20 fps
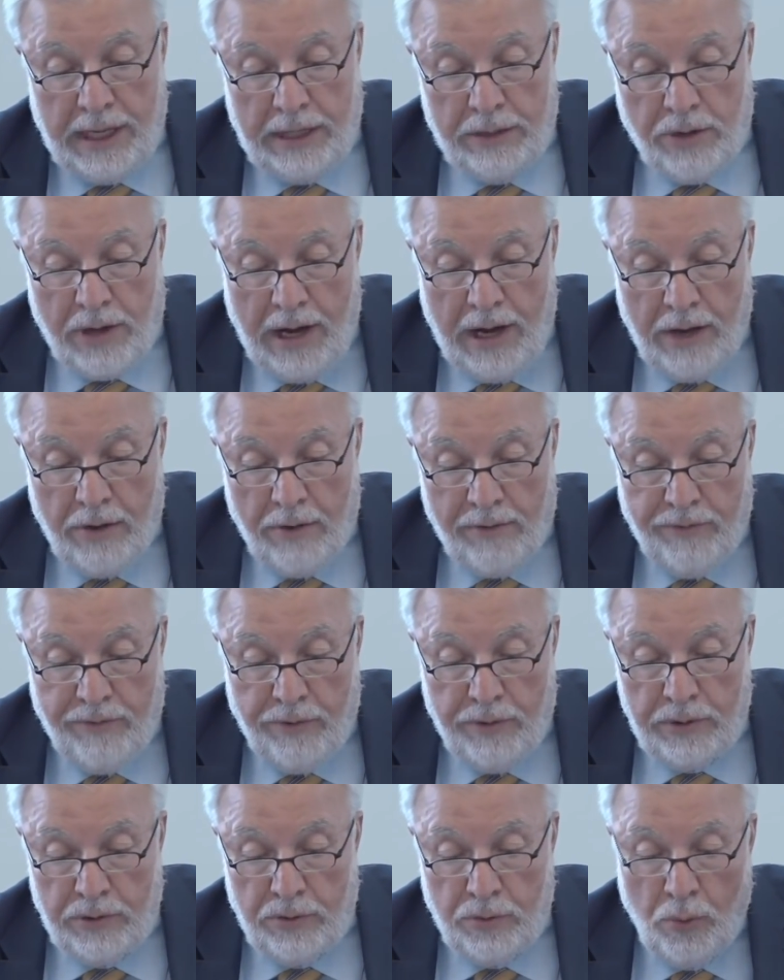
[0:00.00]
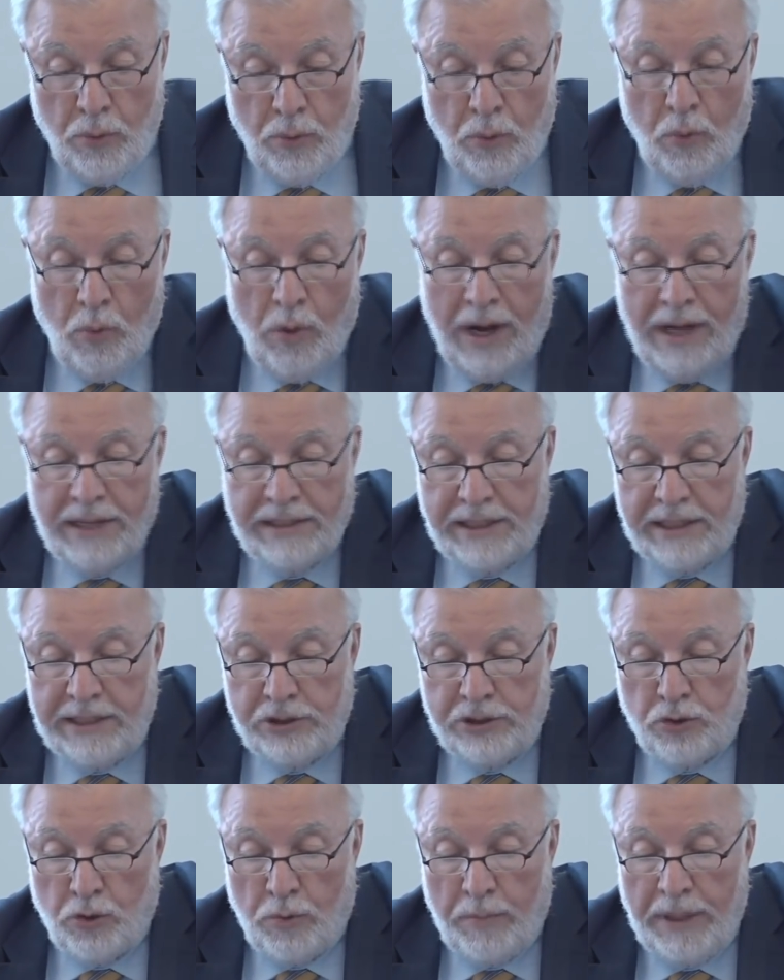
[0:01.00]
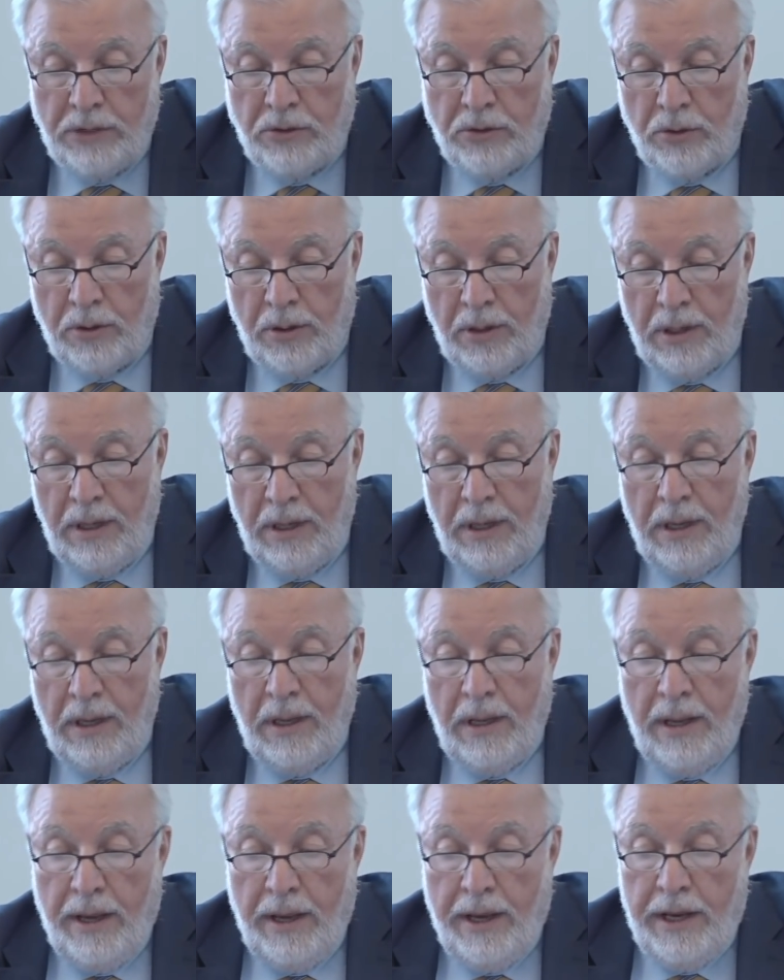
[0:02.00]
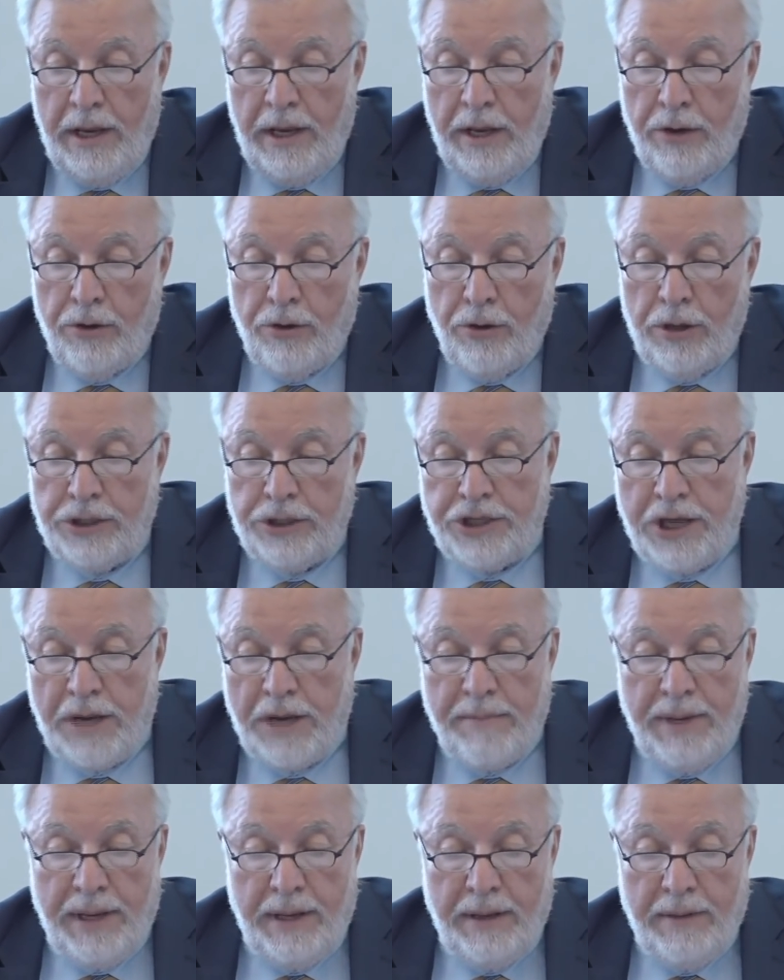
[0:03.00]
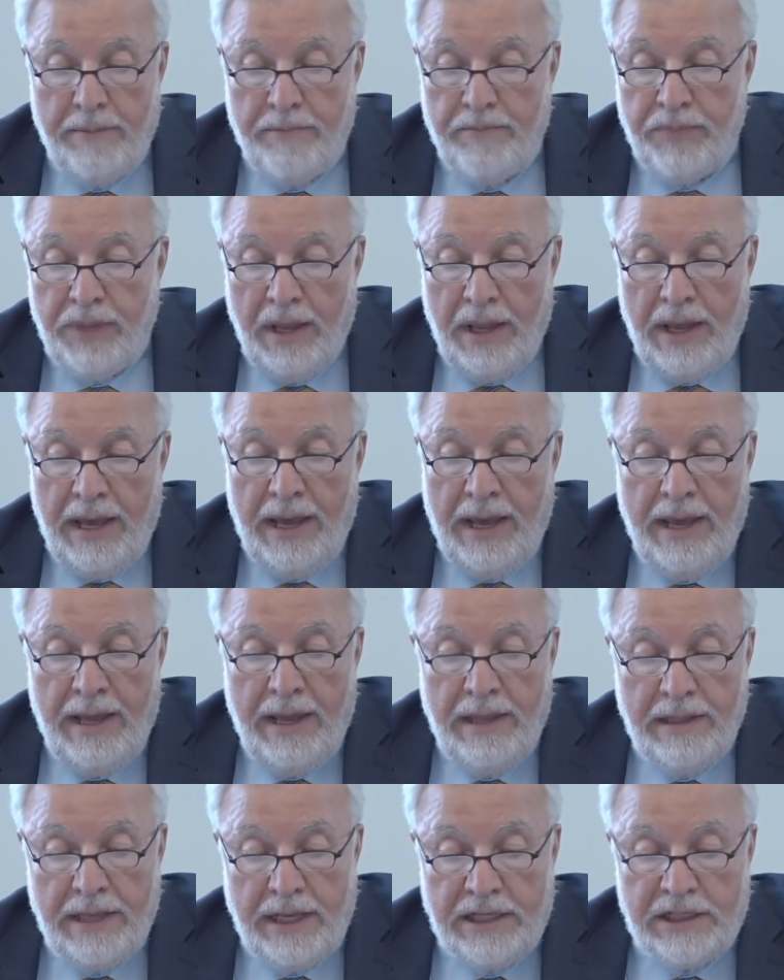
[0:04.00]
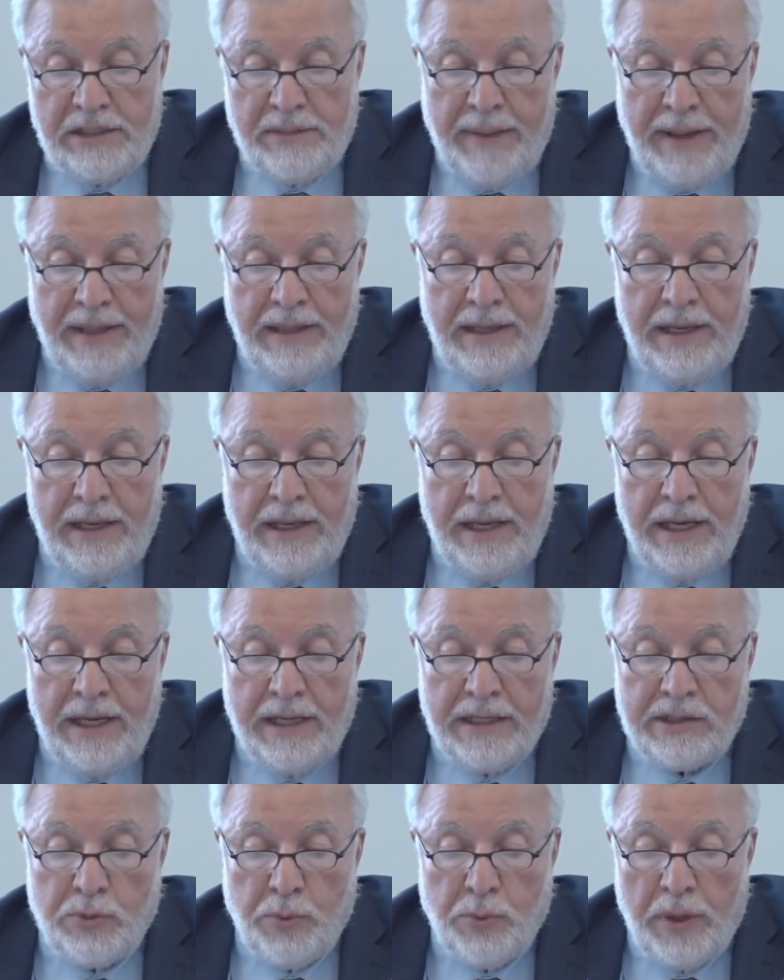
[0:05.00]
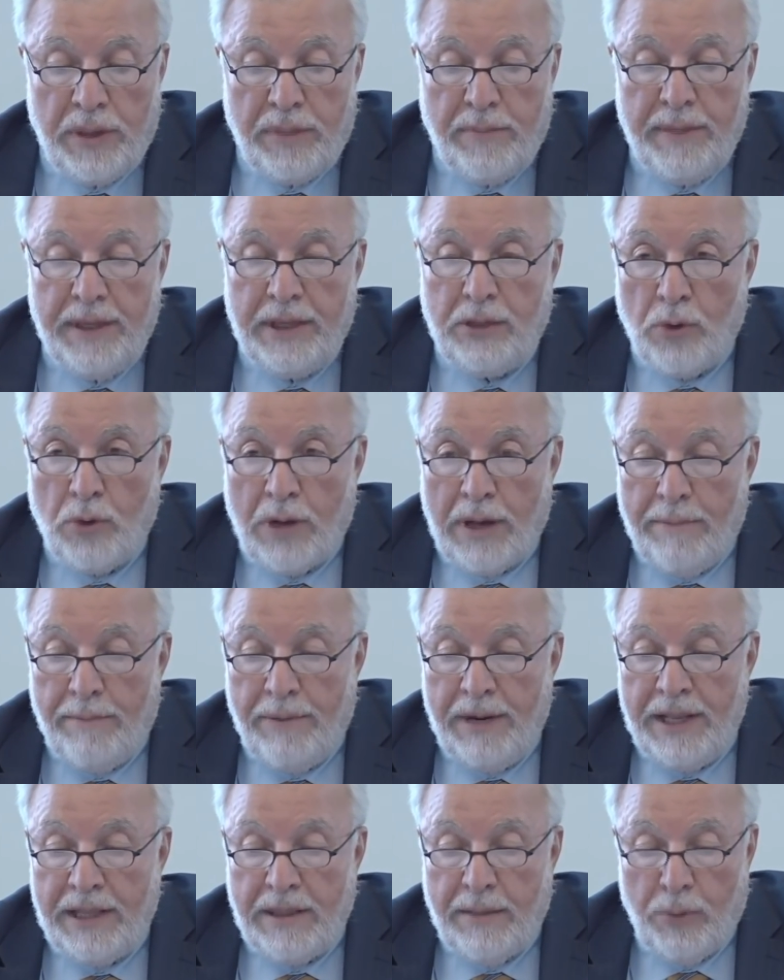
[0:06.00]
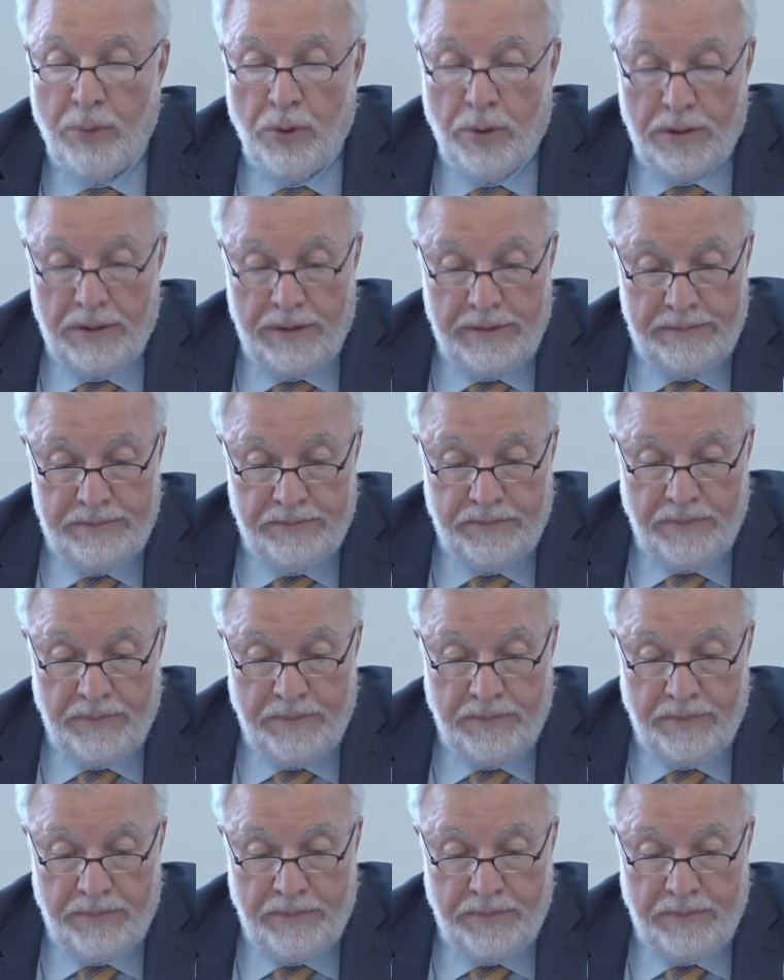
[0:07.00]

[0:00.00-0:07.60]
Dr. Hungerford, who was instrumental in encouraging me and in spending years with me to complete the book.